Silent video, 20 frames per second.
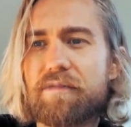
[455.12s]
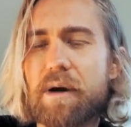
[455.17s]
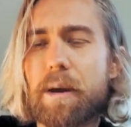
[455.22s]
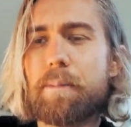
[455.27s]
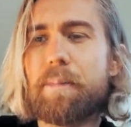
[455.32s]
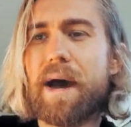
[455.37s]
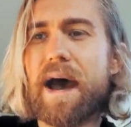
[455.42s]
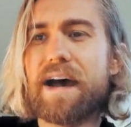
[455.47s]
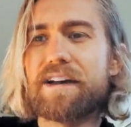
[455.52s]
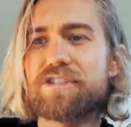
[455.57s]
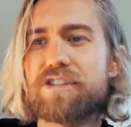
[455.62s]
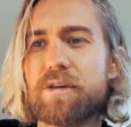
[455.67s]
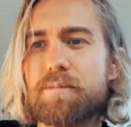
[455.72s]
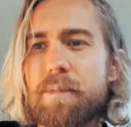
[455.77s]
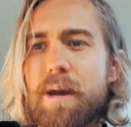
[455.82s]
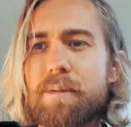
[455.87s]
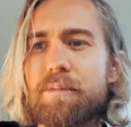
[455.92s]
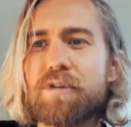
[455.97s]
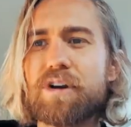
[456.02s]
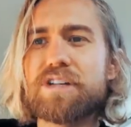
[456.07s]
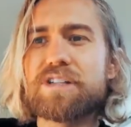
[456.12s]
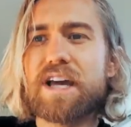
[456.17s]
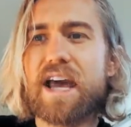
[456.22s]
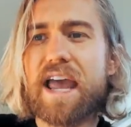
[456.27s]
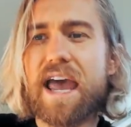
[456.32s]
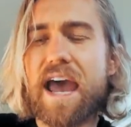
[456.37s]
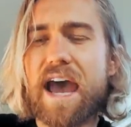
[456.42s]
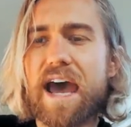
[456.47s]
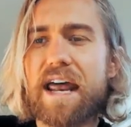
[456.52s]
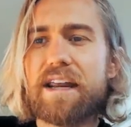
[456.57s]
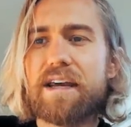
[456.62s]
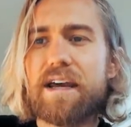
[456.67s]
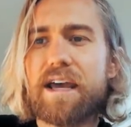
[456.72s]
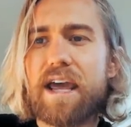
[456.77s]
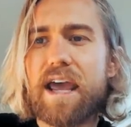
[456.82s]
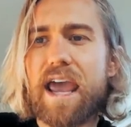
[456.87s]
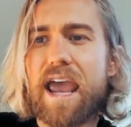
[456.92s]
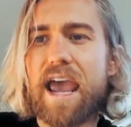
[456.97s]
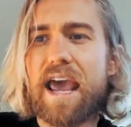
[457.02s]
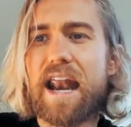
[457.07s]
my past, the memories I had,
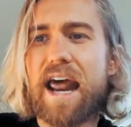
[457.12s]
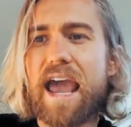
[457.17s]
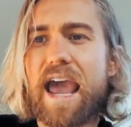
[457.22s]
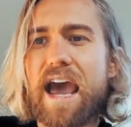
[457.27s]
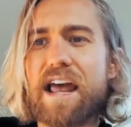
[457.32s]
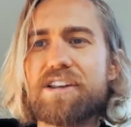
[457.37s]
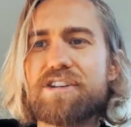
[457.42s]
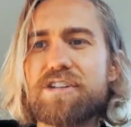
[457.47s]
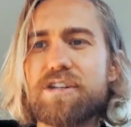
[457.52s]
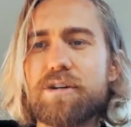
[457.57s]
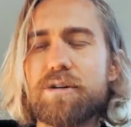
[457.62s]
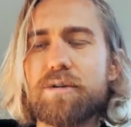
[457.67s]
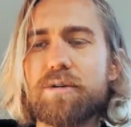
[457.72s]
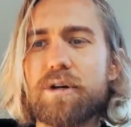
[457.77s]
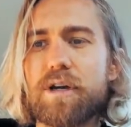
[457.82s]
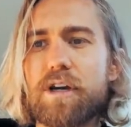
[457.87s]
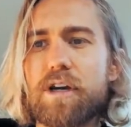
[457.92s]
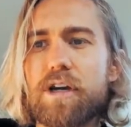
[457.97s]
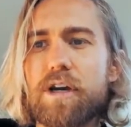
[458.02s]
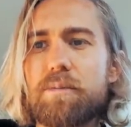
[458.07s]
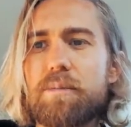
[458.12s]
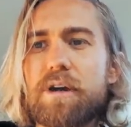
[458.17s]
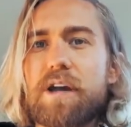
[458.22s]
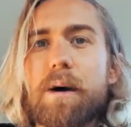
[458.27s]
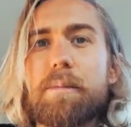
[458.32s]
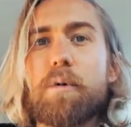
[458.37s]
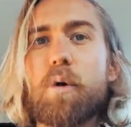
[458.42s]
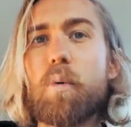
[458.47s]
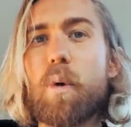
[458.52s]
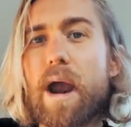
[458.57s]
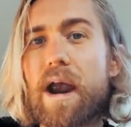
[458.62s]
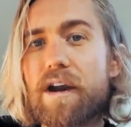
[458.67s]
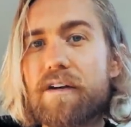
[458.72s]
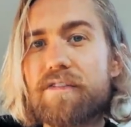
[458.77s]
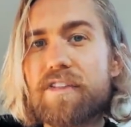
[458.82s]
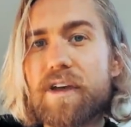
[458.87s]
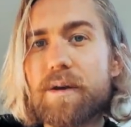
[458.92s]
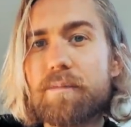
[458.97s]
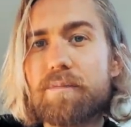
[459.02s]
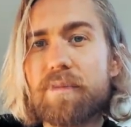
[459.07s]
and I had to become aware
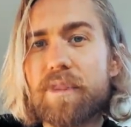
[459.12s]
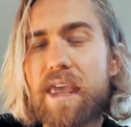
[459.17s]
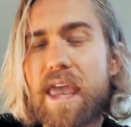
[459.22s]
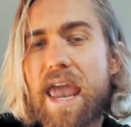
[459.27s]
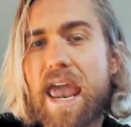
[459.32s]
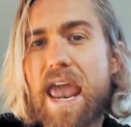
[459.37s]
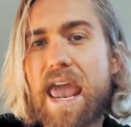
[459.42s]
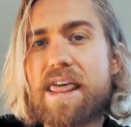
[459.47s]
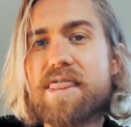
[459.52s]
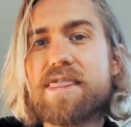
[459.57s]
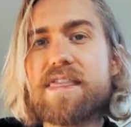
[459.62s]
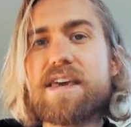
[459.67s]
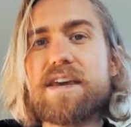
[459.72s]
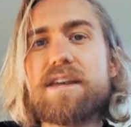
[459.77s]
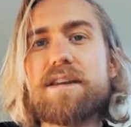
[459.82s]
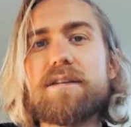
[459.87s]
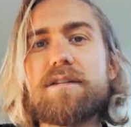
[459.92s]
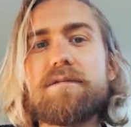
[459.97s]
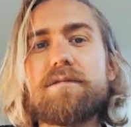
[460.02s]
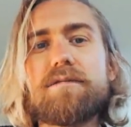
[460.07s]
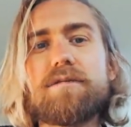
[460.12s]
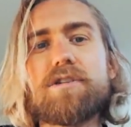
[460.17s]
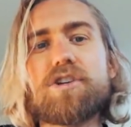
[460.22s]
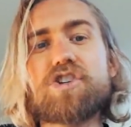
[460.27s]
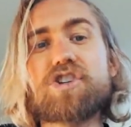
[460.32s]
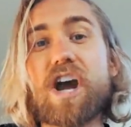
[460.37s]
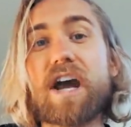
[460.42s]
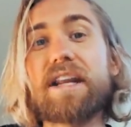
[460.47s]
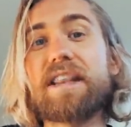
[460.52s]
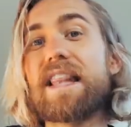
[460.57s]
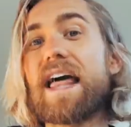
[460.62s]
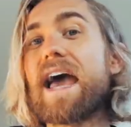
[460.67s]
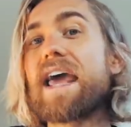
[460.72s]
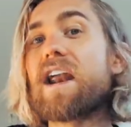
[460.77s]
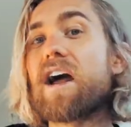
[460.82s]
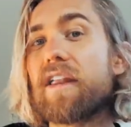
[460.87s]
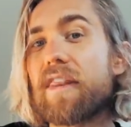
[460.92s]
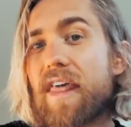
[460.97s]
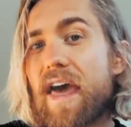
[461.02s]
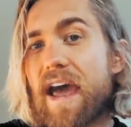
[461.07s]
of them and then shine
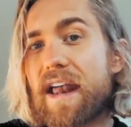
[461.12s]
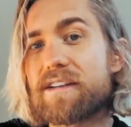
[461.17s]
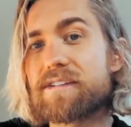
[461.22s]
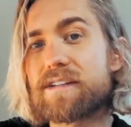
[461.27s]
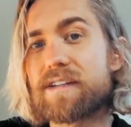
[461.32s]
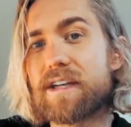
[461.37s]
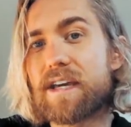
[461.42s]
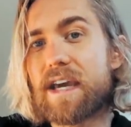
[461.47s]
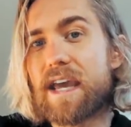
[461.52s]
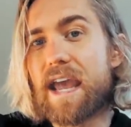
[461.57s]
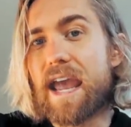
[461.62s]
light on that.